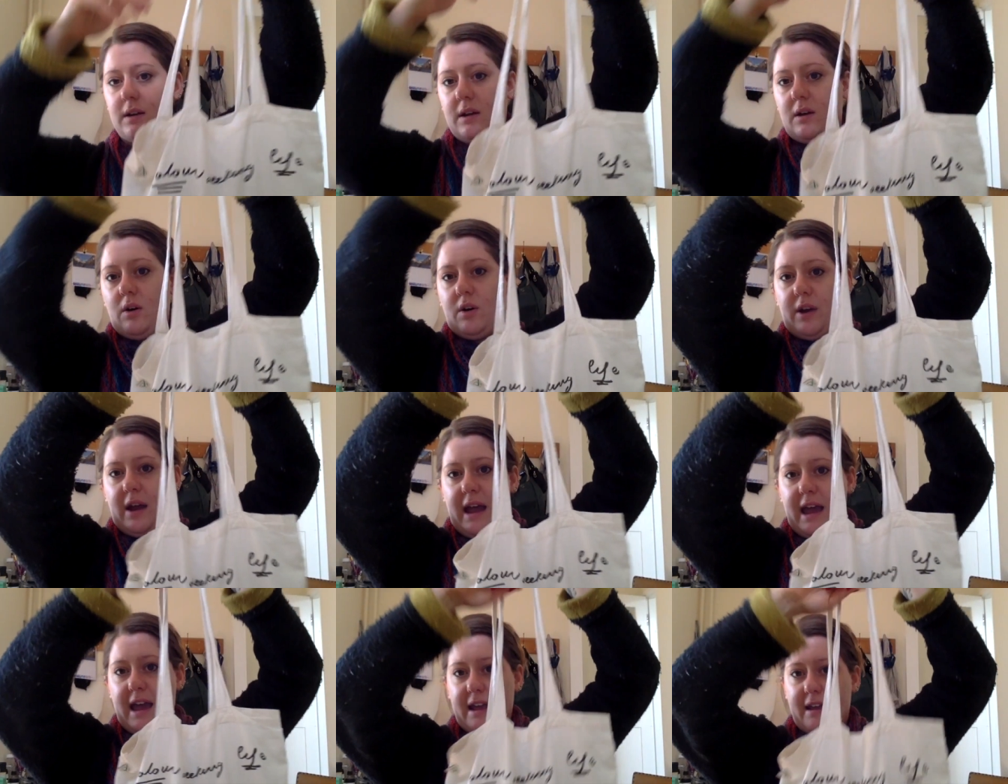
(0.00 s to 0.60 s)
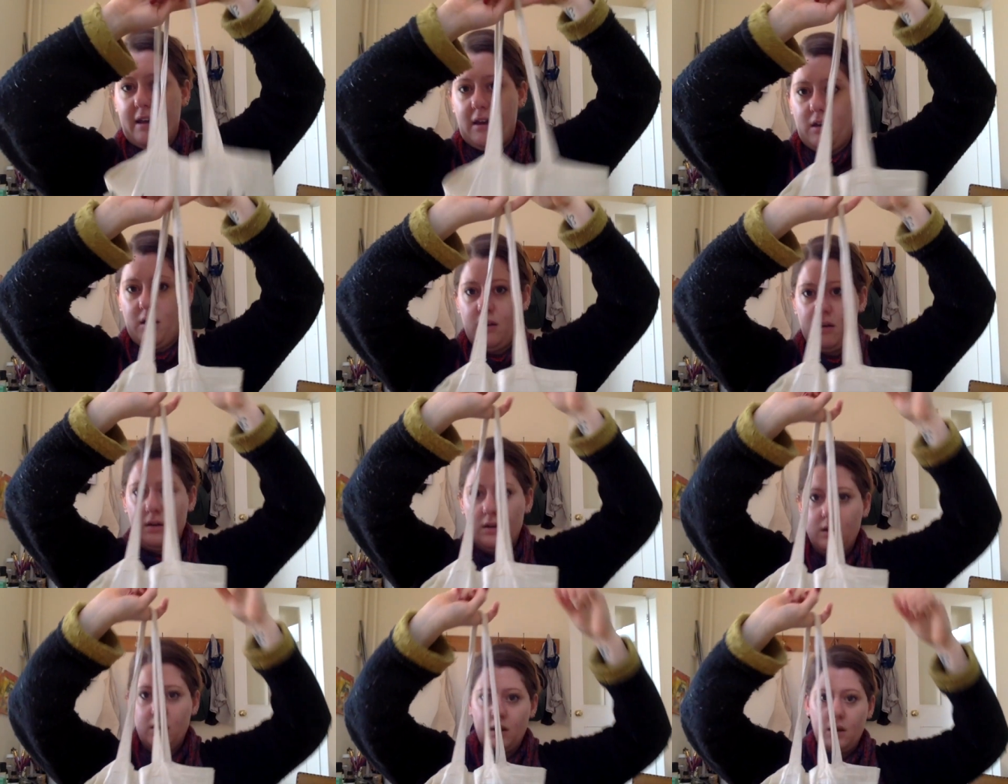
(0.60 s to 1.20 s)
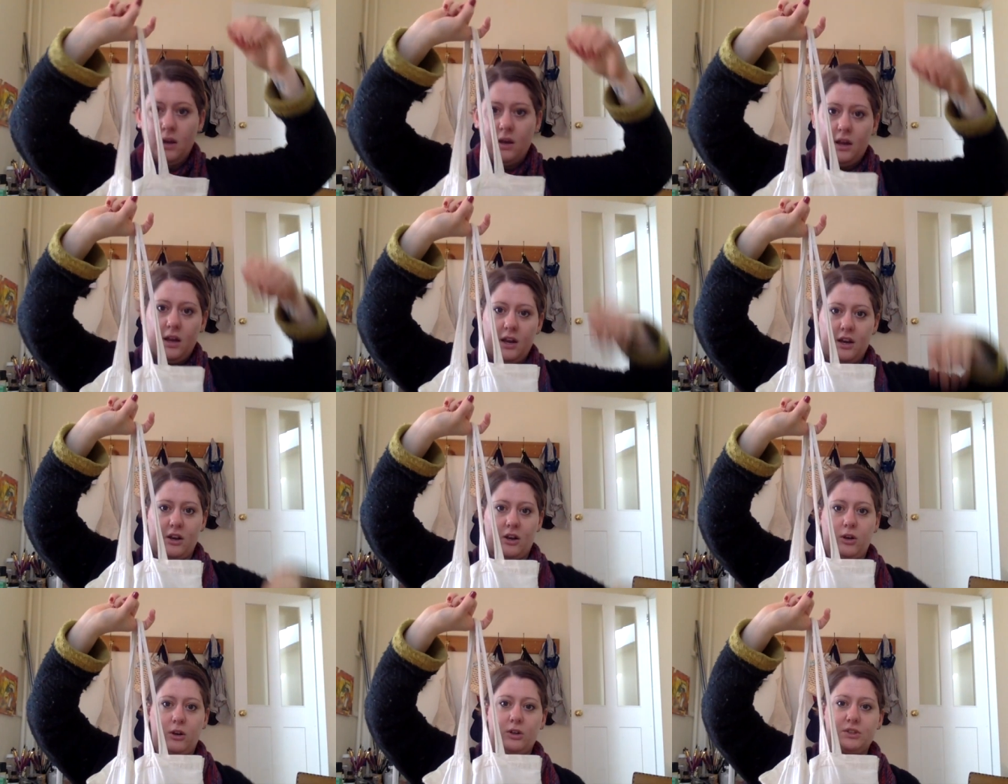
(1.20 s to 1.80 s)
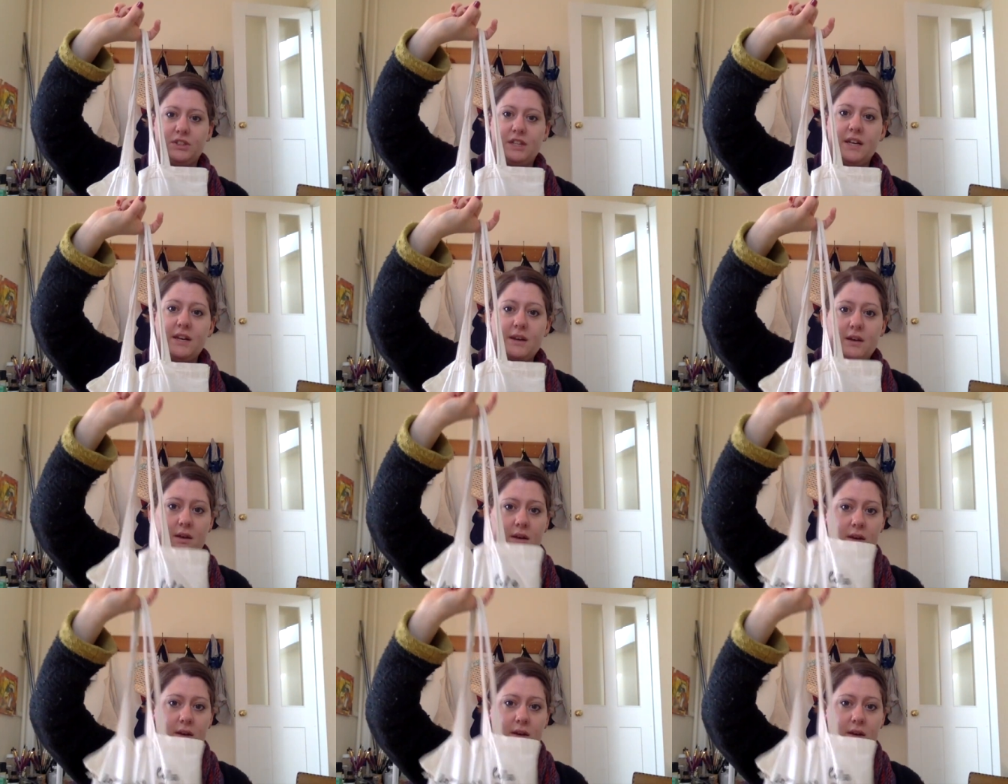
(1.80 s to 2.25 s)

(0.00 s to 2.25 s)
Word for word: on a hanger in a closet.